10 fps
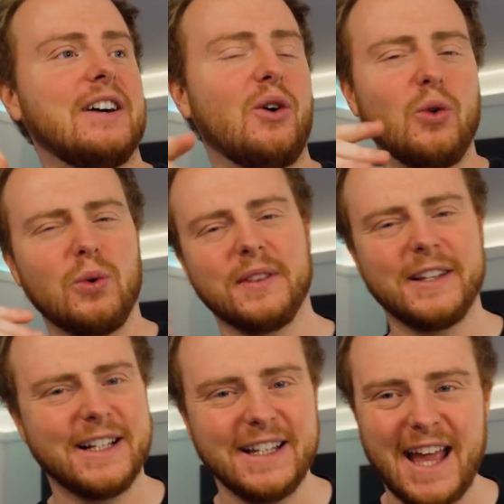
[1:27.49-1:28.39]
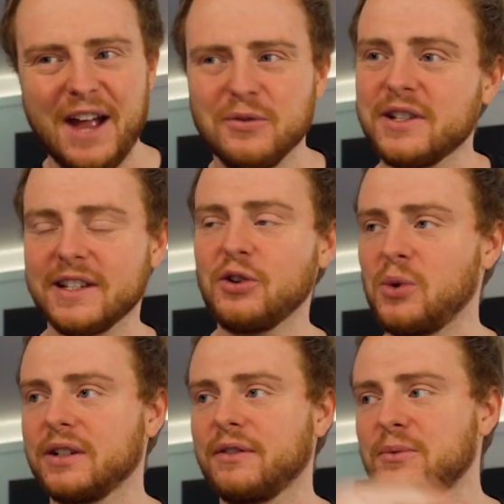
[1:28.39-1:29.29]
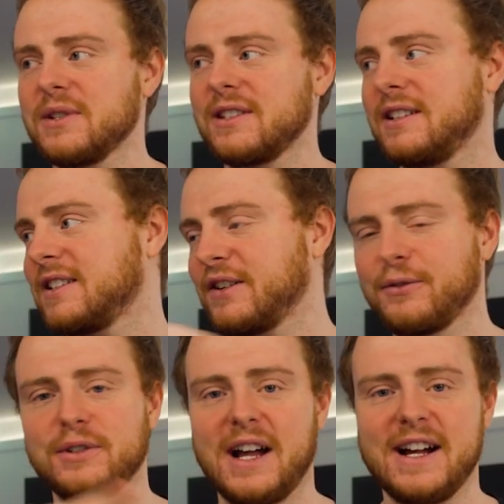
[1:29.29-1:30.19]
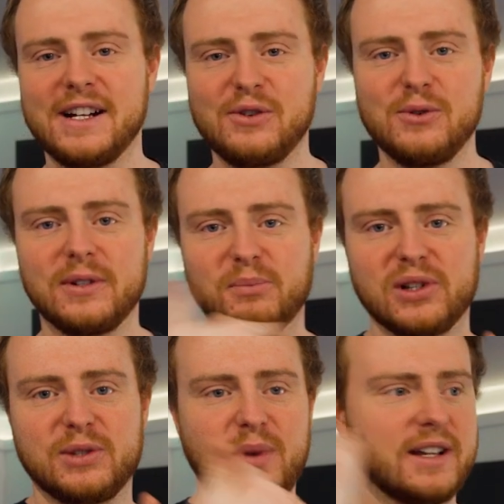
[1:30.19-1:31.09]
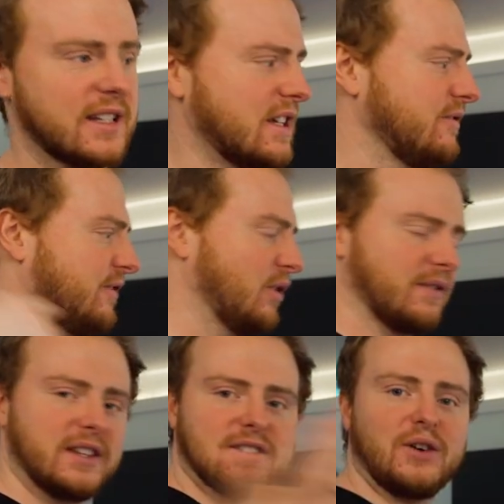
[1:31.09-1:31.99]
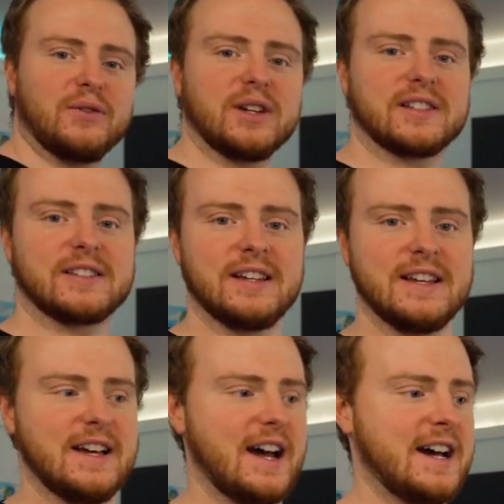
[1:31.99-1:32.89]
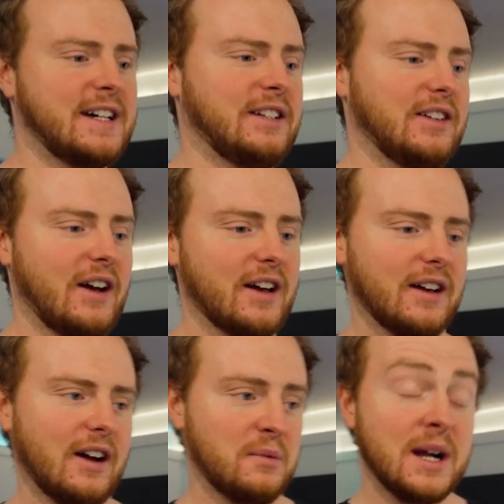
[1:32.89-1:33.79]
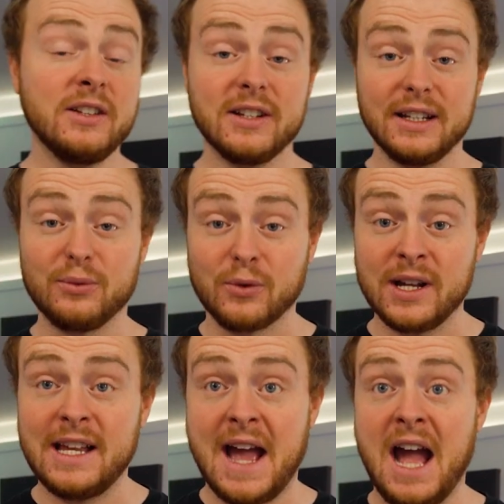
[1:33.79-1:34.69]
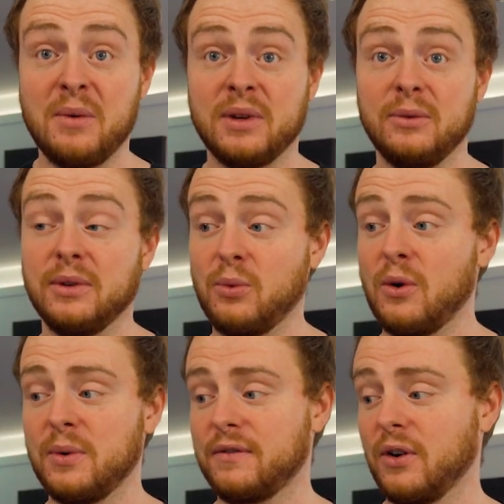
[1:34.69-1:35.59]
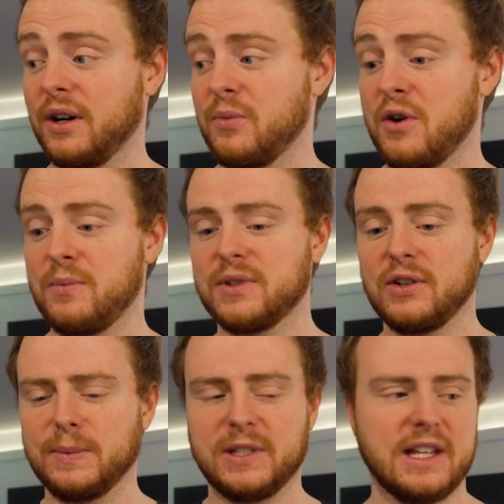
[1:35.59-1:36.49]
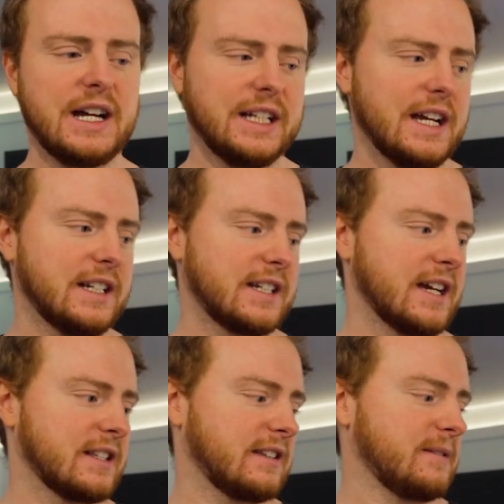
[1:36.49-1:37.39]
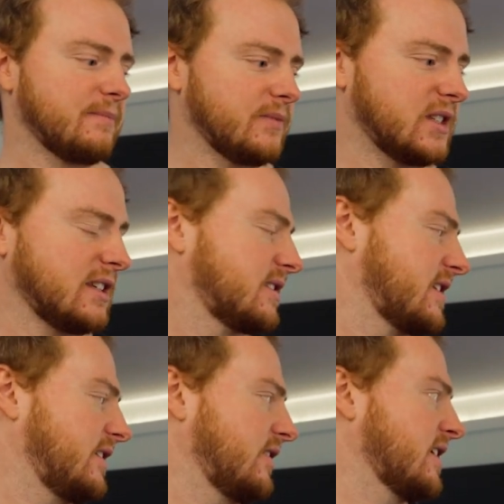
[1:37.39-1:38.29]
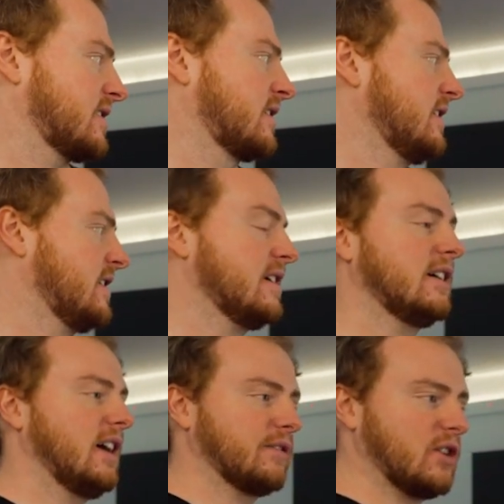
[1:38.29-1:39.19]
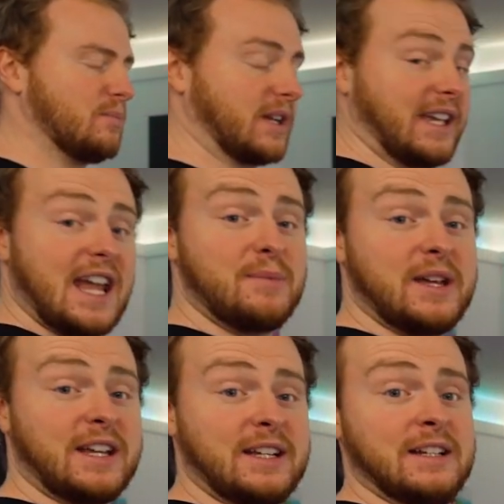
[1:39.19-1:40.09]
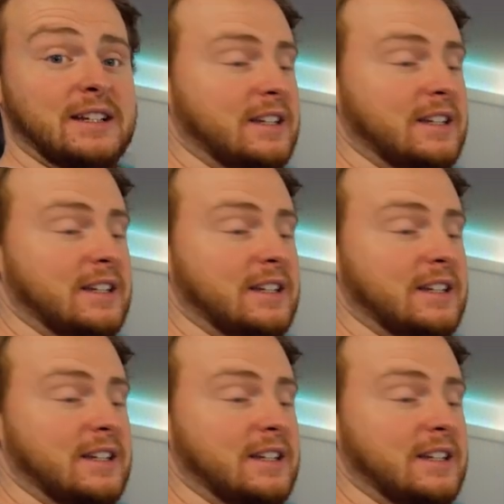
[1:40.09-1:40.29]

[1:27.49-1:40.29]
nearly every single one of them is in a different angle, perspective of this office, and I'm actually really happy with what we've got at the moment. So I'm standing at a desk, sit-stand desk. I've got my gaming